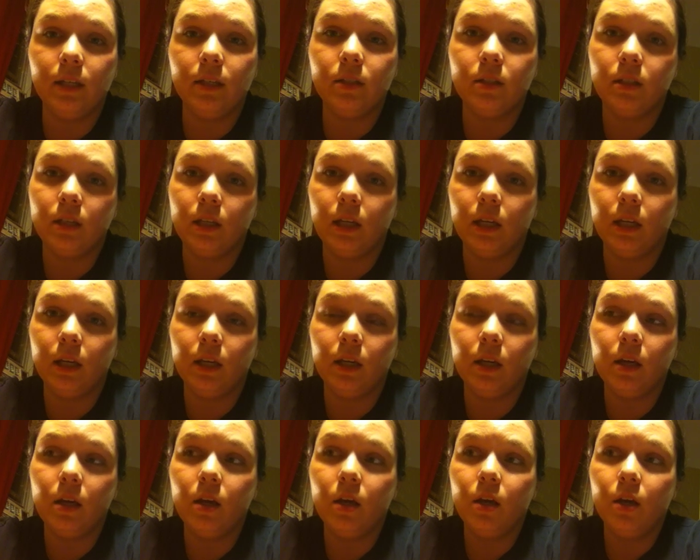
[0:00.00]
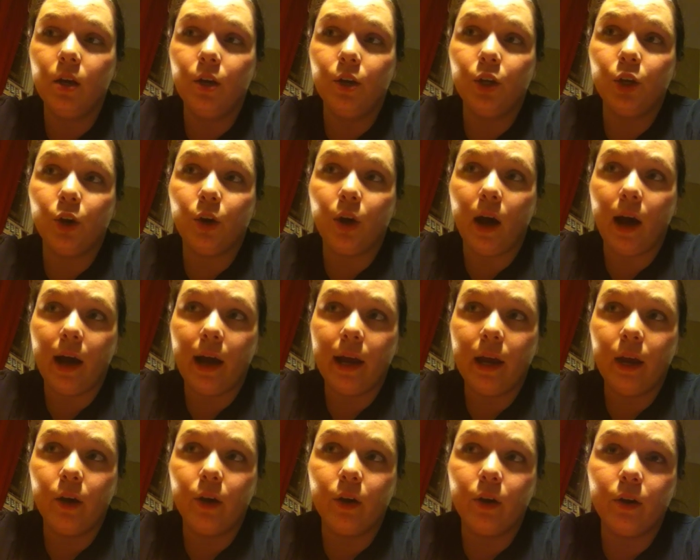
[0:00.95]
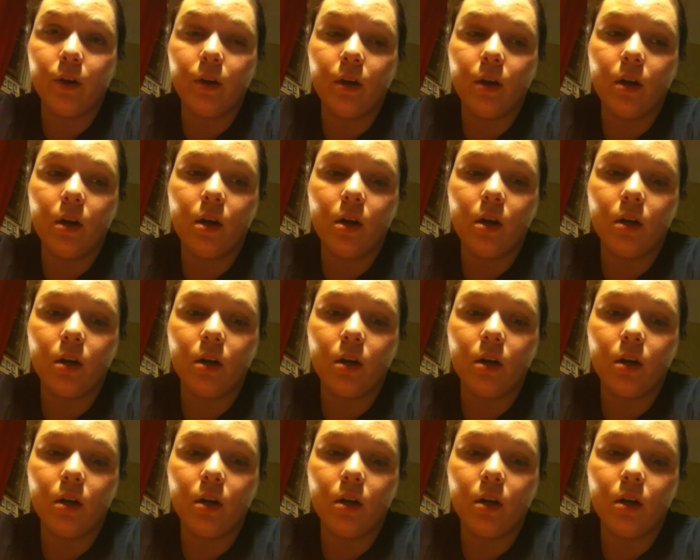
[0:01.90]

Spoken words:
C, your iron,